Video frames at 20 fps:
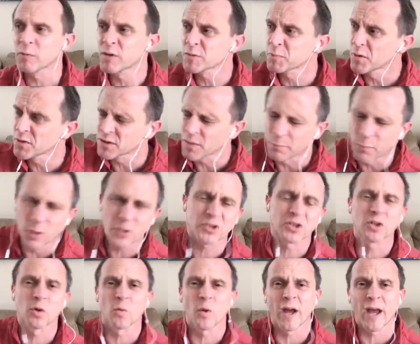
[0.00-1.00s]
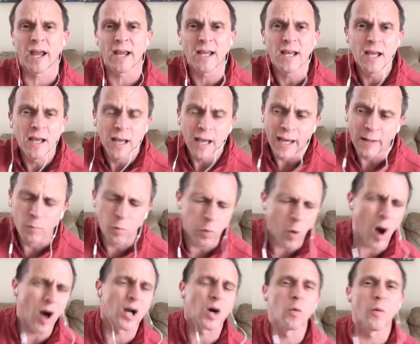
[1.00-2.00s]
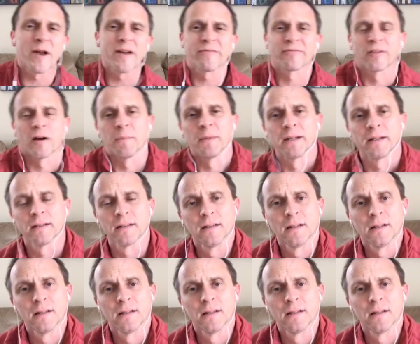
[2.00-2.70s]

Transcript: We're supposed to push it away and walk away from it.